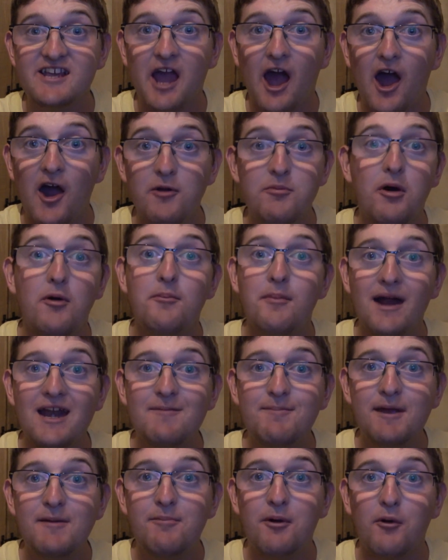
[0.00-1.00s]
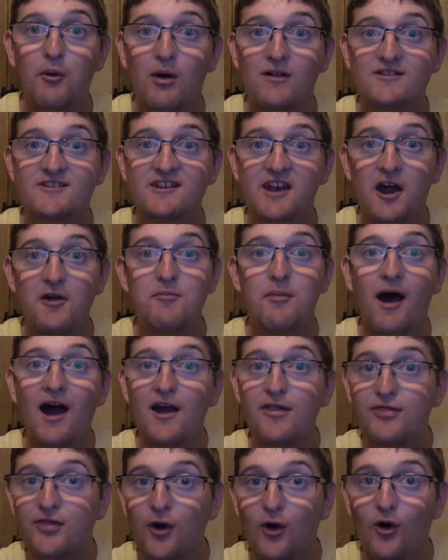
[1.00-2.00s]
ago, but many people want to know
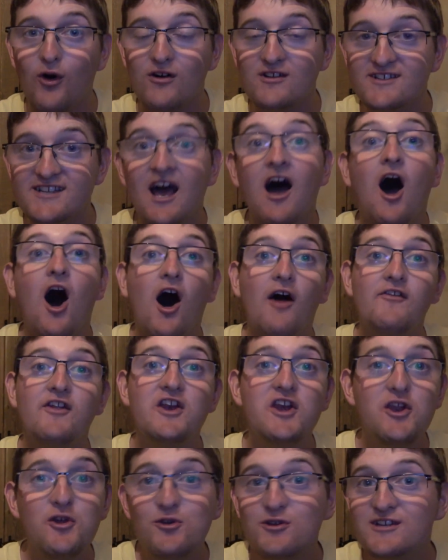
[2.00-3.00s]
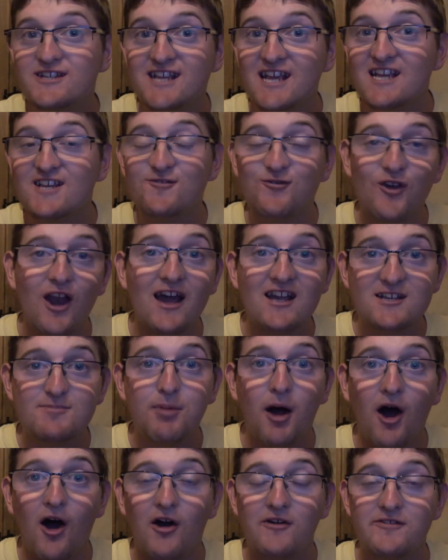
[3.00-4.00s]
my thoughts on the new Six Flags
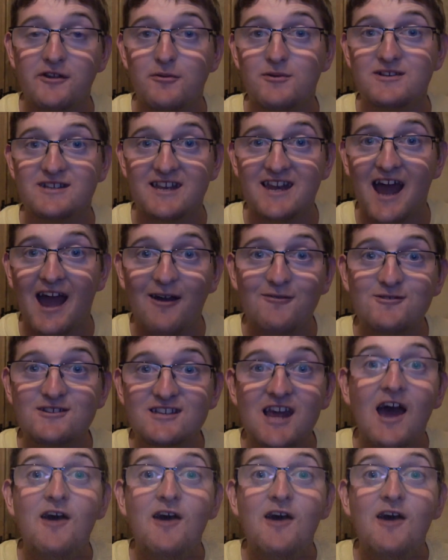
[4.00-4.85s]
park that was announced